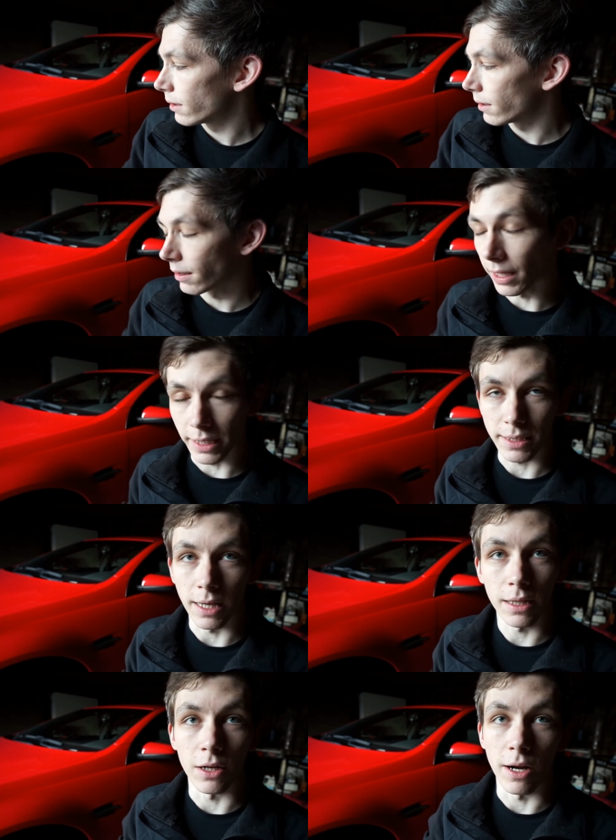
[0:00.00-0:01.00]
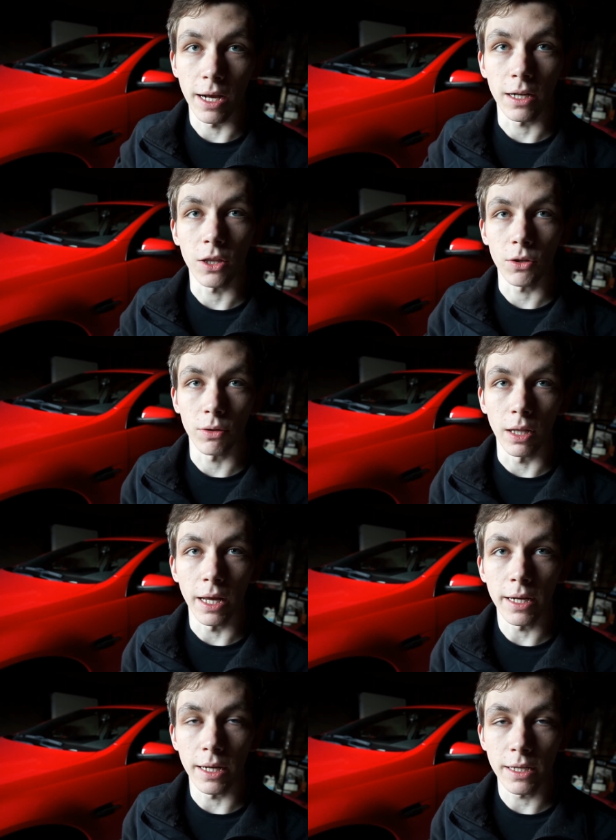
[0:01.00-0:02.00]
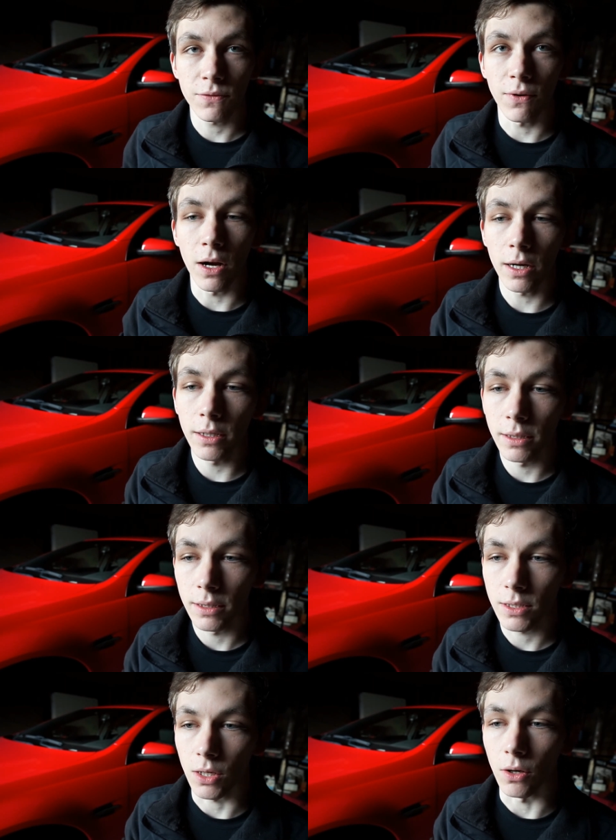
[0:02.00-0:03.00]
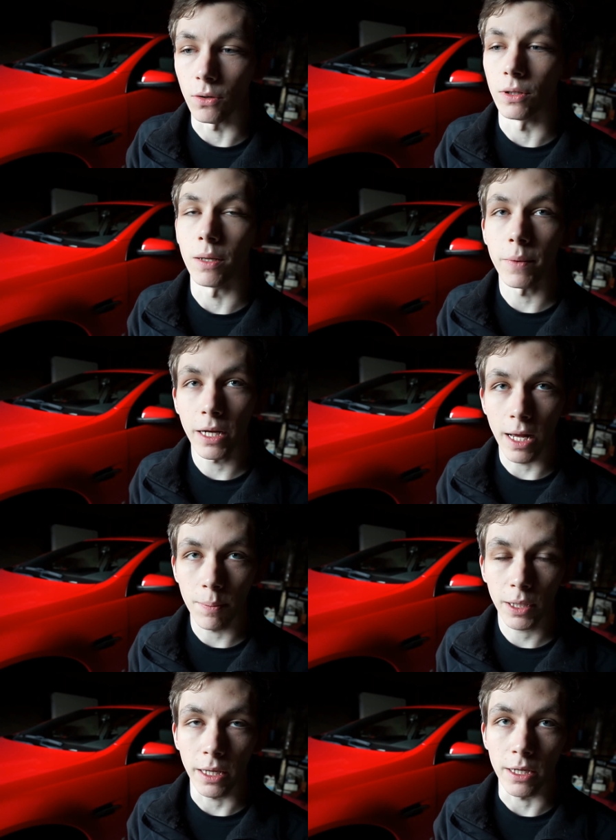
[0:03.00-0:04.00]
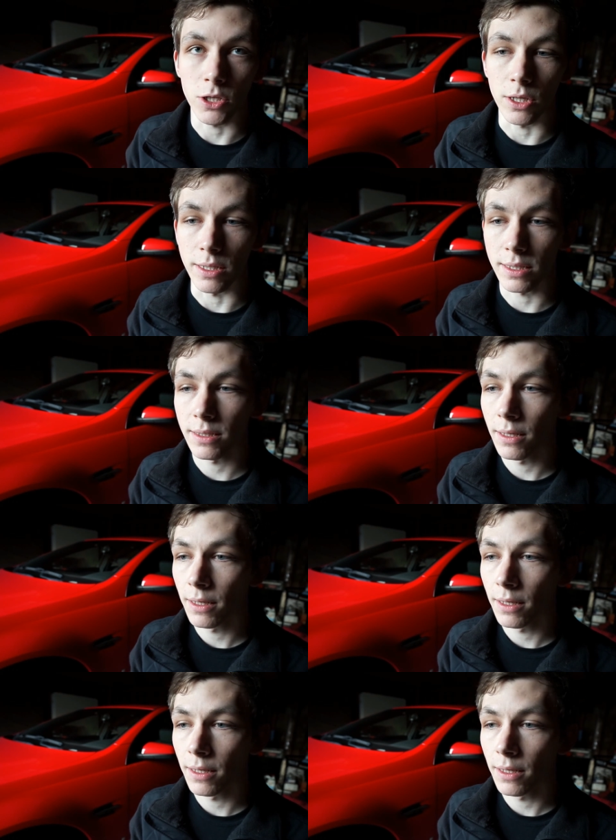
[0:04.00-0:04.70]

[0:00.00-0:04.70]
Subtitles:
Like I said, they're not gonna throw the light as far, so limited applications.